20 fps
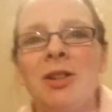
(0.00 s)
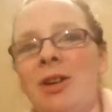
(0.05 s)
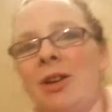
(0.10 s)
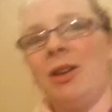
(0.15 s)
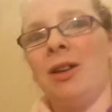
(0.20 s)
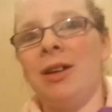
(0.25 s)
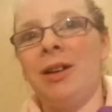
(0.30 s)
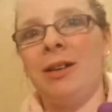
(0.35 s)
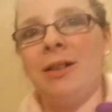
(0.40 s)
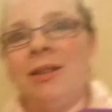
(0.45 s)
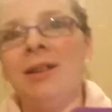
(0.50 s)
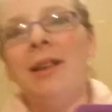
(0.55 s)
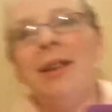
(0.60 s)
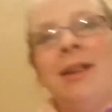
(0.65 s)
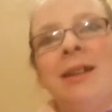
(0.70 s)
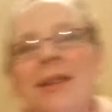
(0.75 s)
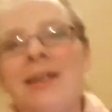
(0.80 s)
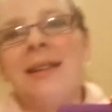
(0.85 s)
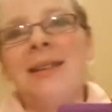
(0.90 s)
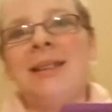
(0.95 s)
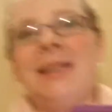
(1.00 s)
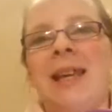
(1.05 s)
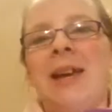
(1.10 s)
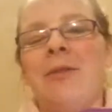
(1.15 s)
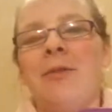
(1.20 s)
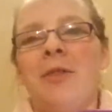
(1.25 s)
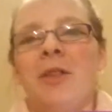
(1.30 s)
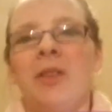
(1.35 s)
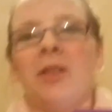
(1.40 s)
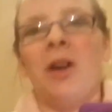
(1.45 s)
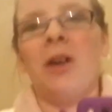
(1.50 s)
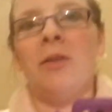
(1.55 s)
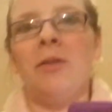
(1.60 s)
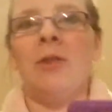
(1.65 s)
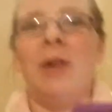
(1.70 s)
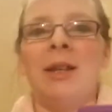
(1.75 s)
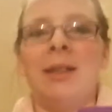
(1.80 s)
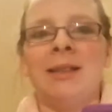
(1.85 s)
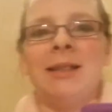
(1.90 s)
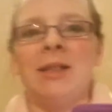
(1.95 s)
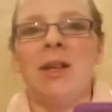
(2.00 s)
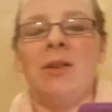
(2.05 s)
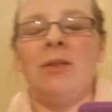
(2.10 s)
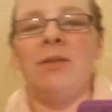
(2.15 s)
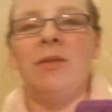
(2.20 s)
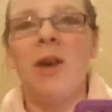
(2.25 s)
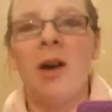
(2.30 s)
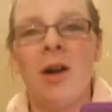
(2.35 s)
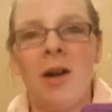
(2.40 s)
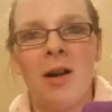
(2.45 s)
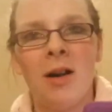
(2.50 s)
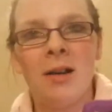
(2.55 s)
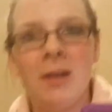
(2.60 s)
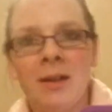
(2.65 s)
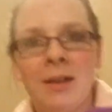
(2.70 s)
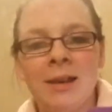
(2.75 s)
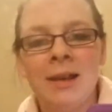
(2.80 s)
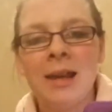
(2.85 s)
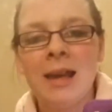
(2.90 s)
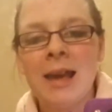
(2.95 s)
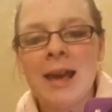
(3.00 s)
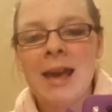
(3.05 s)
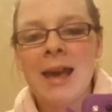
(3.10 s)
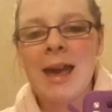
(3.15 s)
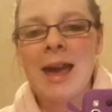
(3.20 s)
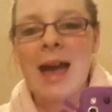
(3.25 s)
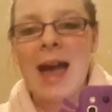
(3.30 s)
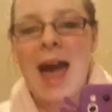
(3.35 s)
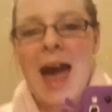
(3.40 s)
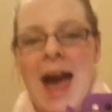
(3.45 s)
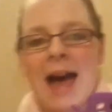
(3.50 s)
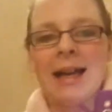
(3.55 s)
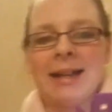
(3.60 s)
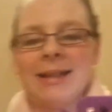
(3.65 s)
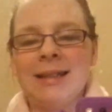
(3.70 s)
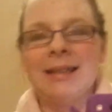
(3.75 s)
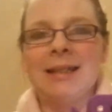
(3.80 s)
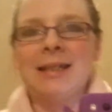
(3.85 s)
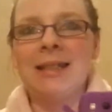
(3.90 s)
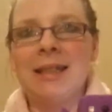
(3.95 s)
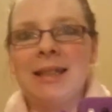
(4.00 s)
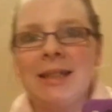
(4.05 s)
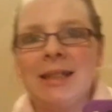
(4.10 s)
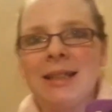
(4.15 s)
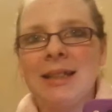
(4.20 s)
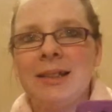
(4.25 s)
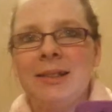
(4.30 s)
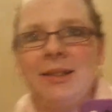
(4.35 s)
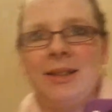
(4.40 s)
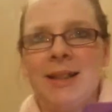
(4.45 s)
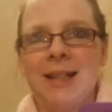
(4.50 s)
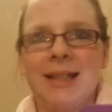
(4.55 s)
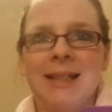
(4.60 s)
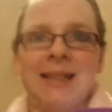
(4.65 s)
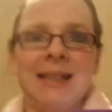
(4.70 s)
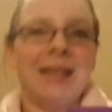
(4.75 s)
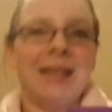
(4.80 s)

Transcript: You can see everything that I've written so far. And you can